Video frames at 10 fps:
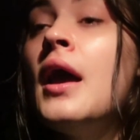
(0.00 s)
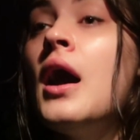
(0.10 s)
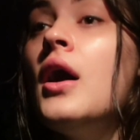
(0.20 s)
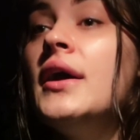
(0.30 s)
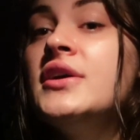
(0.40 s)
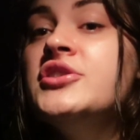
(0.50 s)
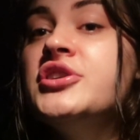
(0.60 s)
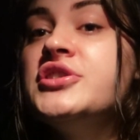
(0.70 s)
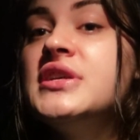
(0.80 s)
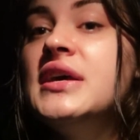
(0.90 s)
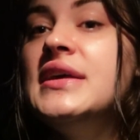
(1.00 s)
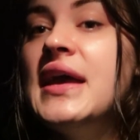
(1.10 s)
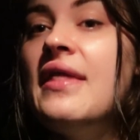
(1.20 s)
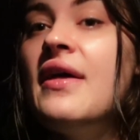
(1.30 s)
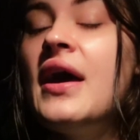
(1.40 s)
I can just
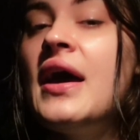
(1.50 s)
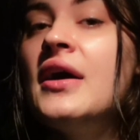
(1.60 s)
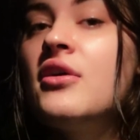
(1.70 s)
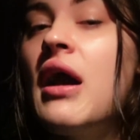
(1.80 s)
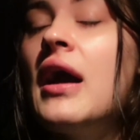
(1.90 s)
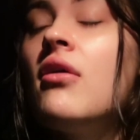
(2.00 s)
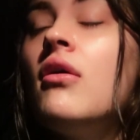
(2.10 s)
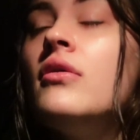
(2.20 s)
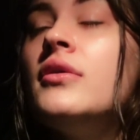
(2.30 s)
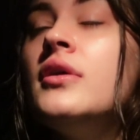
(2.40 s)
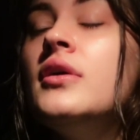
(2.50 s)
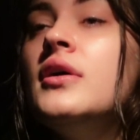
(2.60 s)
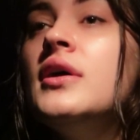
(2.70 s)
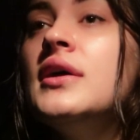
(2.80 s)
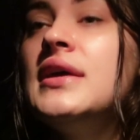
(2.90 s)
get there, crack on,
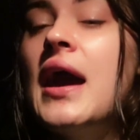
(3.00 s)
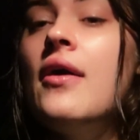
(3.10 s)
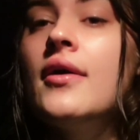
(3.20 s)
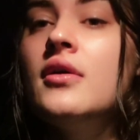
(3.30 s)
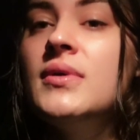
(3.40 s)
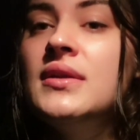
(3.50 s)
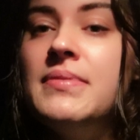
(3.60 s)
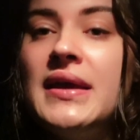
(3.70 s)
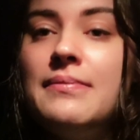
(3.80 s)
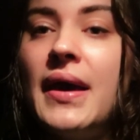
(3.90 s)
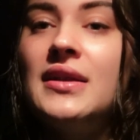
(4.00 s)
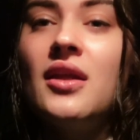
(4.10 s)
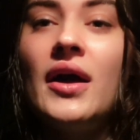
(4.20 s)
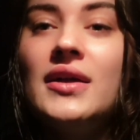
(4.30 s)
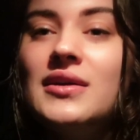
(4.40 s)
get home and be in bed
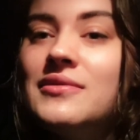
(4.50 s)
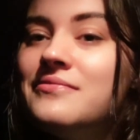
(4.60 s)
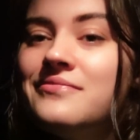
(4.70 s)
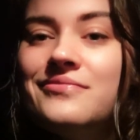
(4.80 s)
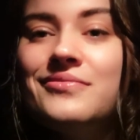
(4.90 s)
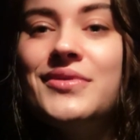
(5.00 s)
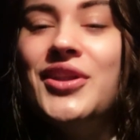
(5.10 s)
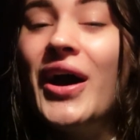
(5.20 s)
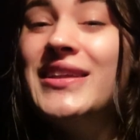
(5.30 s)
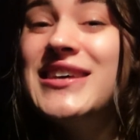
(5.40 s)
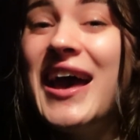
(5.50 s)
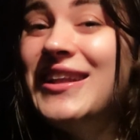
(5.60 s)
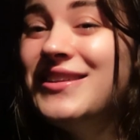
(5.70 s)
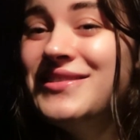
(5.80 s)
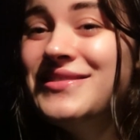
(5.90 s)
like 9, 10.
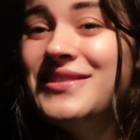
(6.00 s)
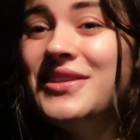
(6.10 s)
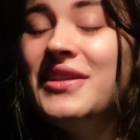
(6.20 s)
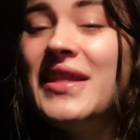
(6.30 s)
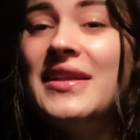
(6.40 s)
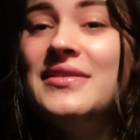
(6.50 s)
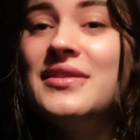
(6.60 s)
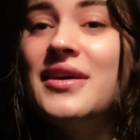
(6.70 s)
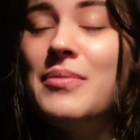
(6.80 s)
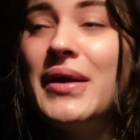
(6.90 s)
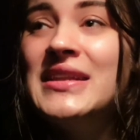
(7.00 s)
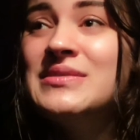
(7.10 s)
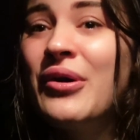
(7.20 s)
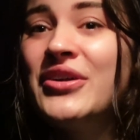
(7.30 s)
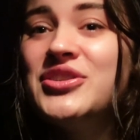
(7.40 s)
And then up again
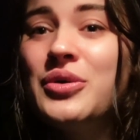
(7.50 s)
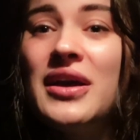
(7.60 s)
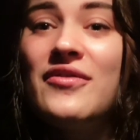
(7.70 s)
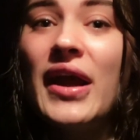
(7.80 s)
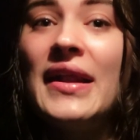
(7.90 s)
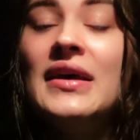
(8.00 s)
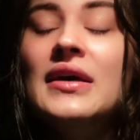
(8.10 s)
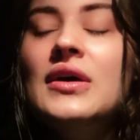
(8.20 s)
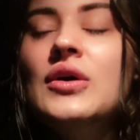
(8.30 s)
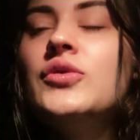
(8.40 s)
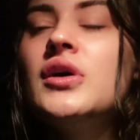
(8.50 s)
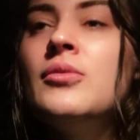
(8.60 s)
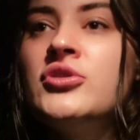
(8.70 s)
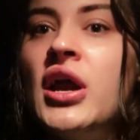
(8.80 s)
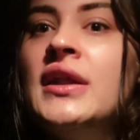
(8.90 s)
tomorrow to do it all over again. Although I'm
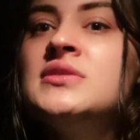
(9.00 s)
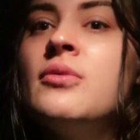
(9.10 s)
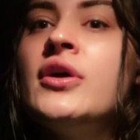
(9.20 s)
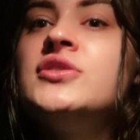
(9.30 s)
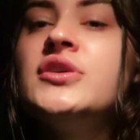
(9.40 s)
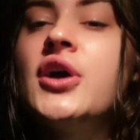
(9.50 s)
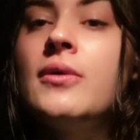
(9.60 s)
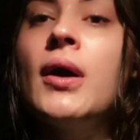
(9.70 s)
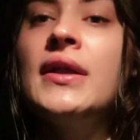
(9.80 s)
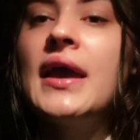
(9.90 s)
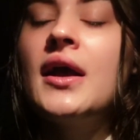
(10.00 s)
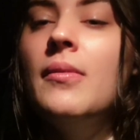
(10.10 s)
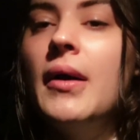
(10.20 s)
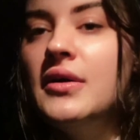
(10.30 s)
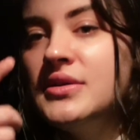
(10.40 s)
not training tomorrow, so I don't mind getting
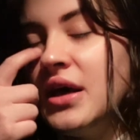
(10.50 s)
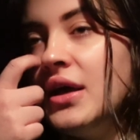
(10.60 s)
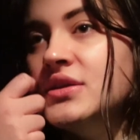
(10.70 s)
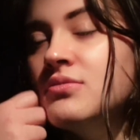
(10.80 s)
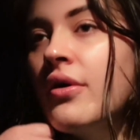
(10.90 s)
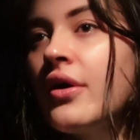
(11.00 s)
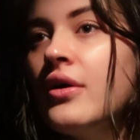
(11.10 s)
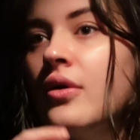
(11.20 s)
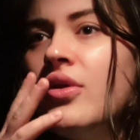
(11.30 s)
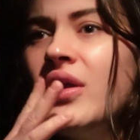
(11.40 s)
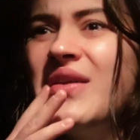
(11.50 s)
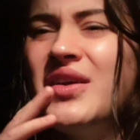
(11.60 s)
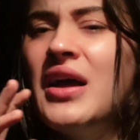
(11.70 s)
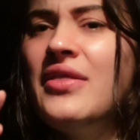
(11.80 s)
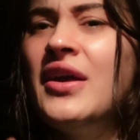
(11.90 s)
up as early tomorrow. Although I
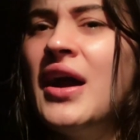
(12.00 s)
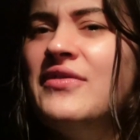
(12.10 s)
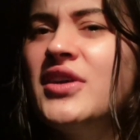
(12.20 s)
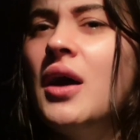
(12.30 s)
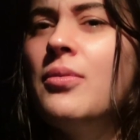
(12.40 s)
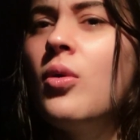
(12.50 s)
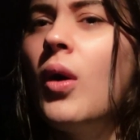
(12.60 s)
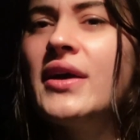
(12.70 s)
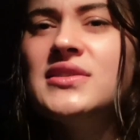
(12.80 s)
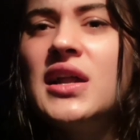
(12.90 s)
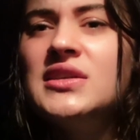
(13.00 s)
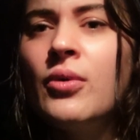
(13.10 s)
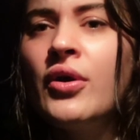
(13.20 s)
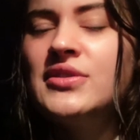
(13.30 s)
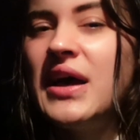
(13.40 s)
don't think I have to get up quite as early
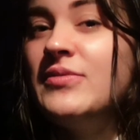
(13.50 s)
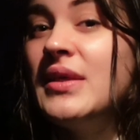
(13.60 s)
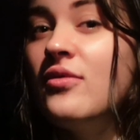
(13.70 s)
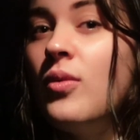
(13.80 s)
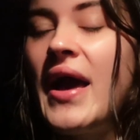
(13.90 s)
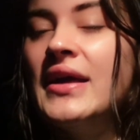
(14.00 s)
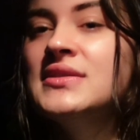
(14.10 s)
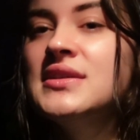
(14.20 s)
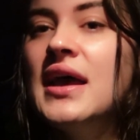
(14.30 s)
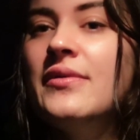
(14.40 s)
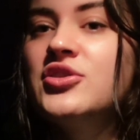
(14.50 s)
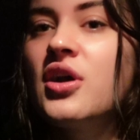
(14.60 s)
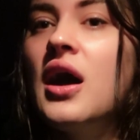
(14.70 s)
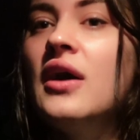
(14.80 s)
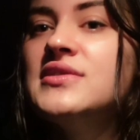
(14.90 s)
tomorrow because I have to be there for weigh-ins today, which are
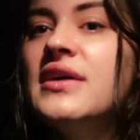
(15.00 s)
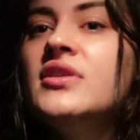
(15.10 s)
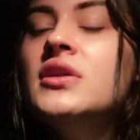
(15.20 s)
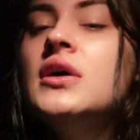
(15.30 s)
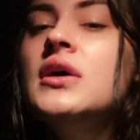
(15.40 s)
at 7:30.